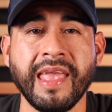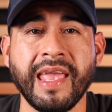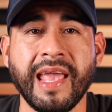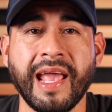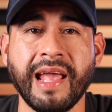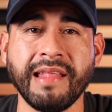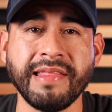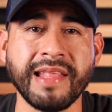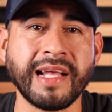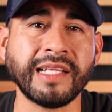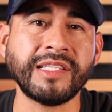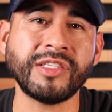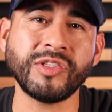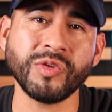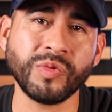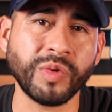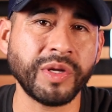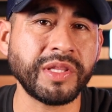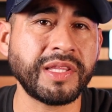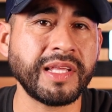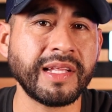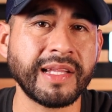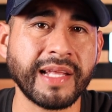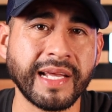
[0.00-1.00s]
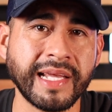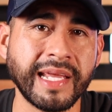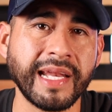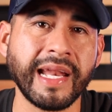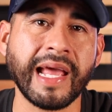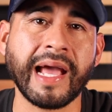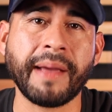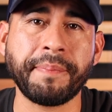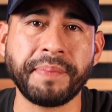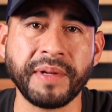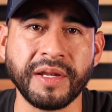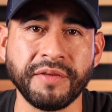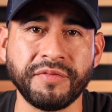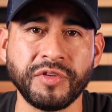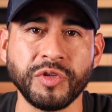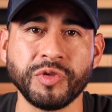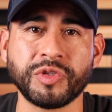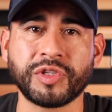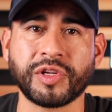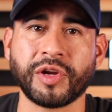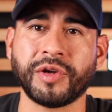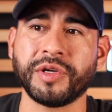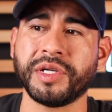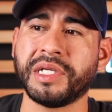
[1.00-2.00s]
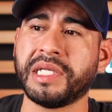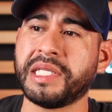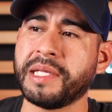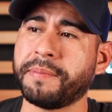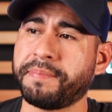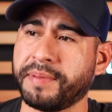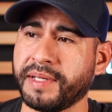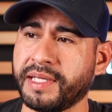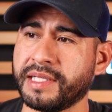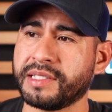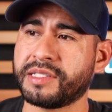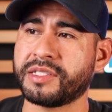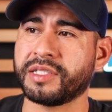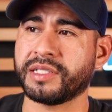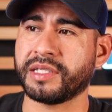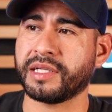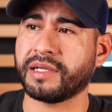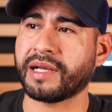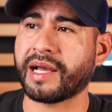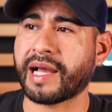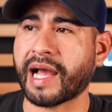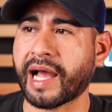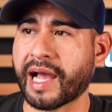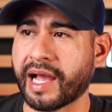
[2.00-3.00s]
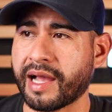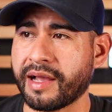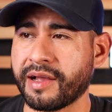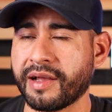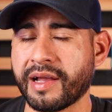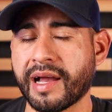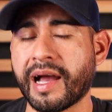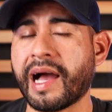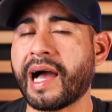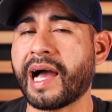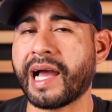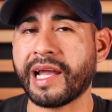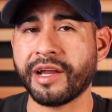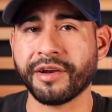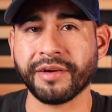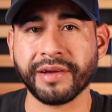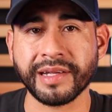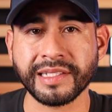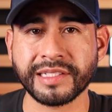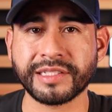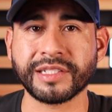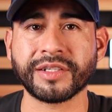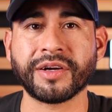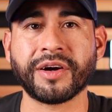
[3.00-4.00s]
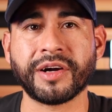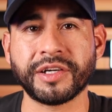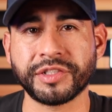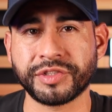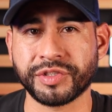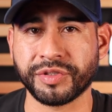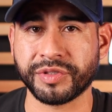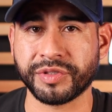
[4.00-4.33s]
And that's the one thing that can happen if you start dipping into higher end cigars